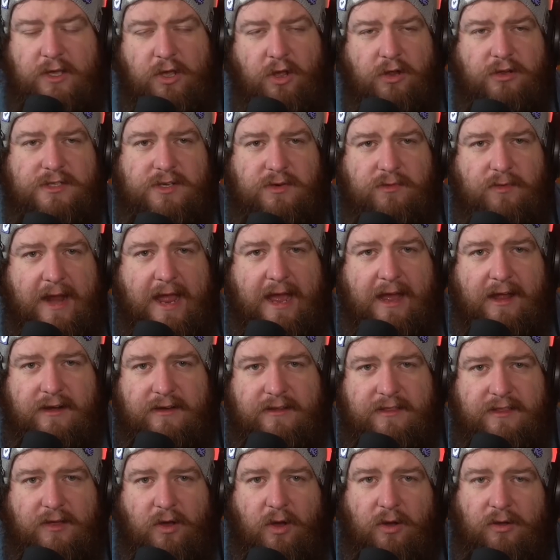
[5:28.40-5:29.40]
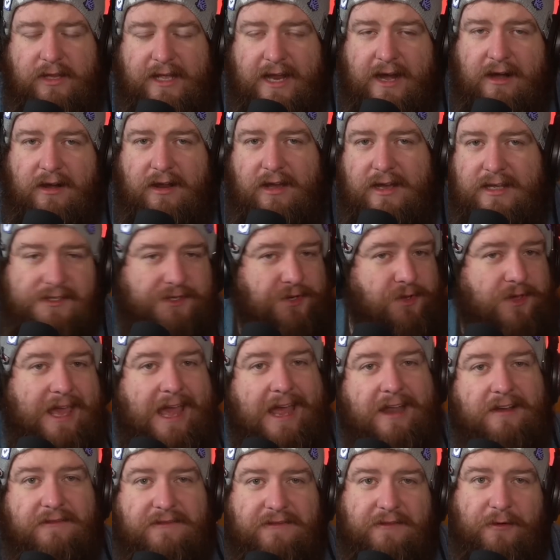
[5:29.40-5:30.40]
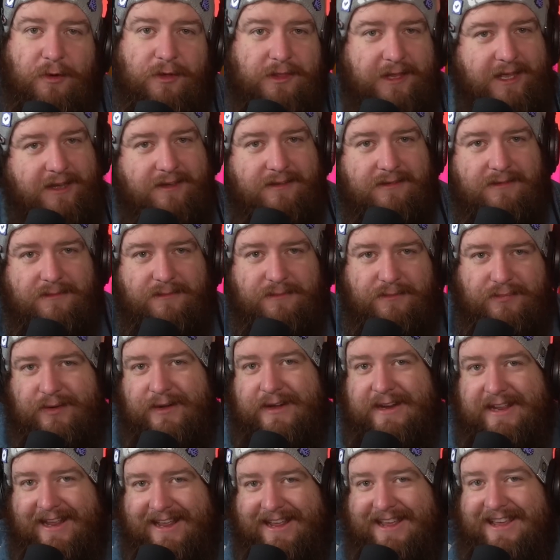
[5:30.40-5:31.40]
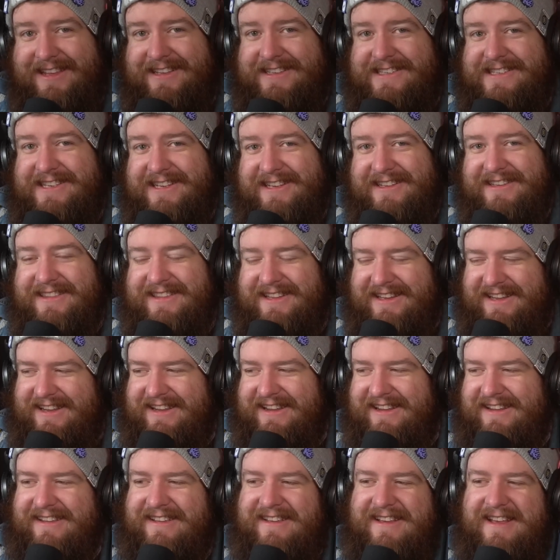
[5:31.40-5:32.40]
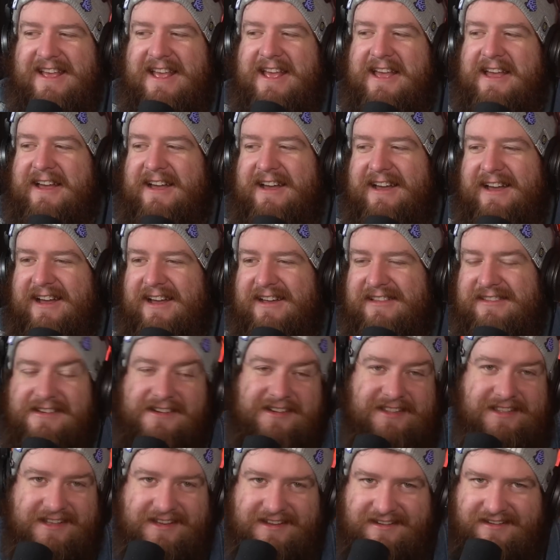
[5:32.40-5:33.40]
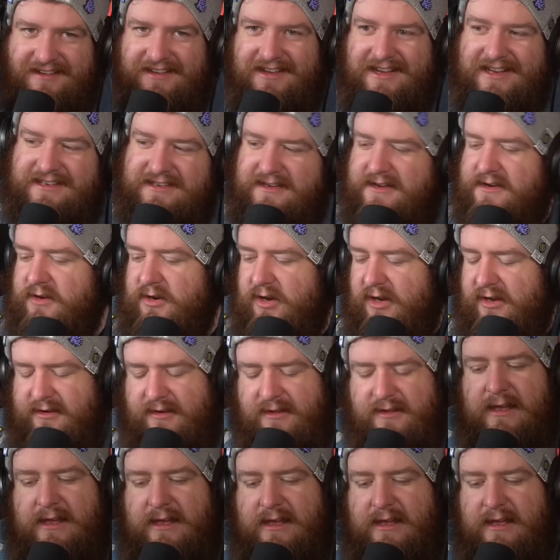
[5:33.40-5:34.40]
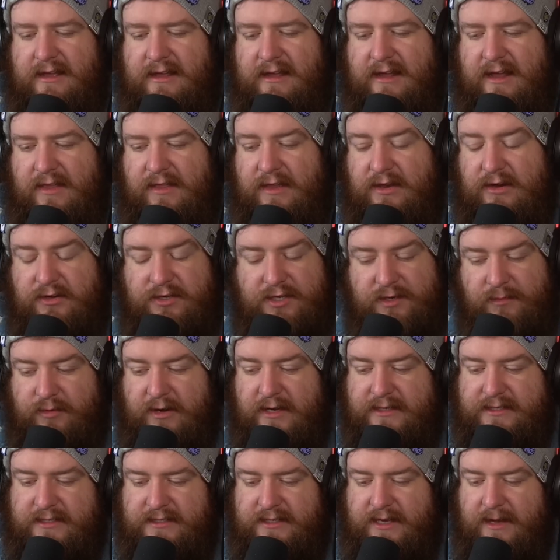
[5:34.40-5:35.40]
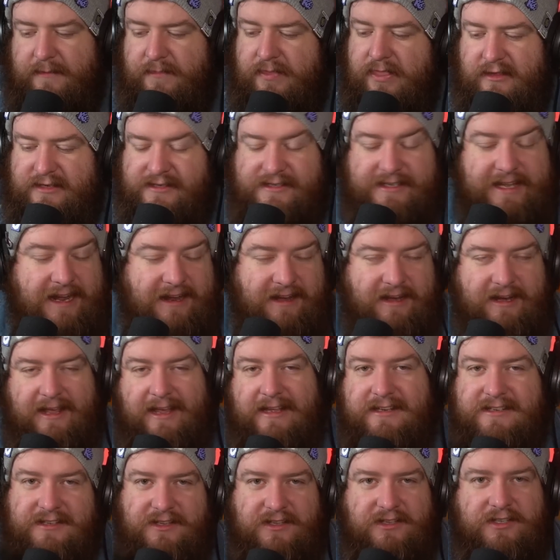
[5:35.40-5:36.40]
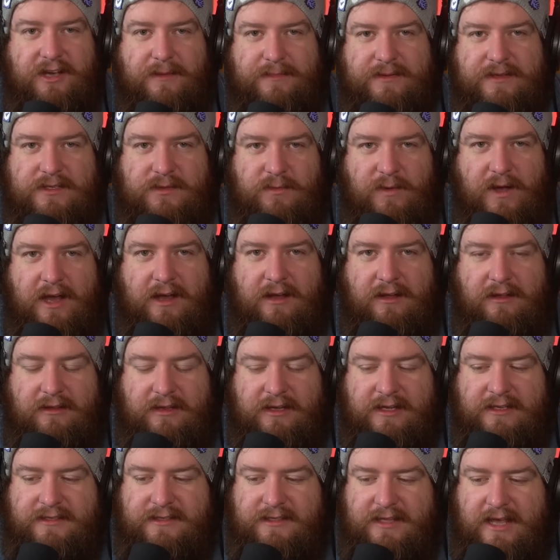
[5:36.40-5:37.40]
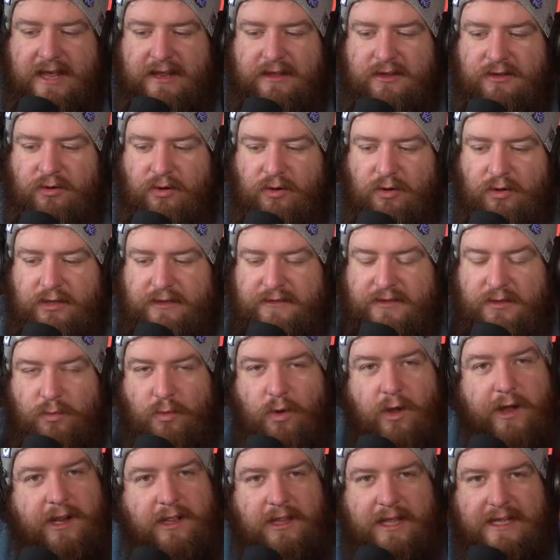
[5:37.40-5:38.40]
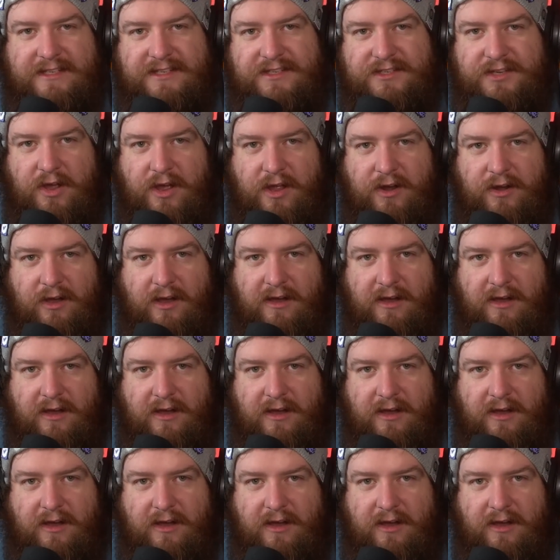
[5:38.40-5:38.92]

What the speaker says: goes around the whole area, as you can fall in pretty easily. Luckily, I did not. And then your ship rises up. The second it gets to the top as well, it's like all of the warning lights turn